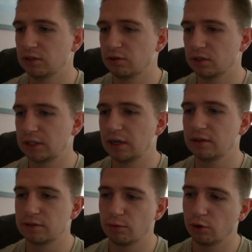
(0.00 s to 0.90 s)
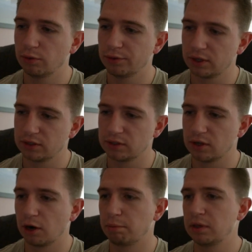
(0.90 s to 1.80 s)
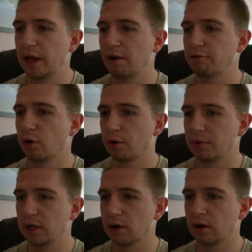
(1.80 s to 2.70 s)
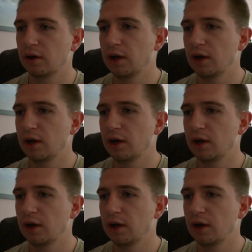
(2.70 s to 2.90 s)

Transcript: And you could tell it's mobile because it's on a platform here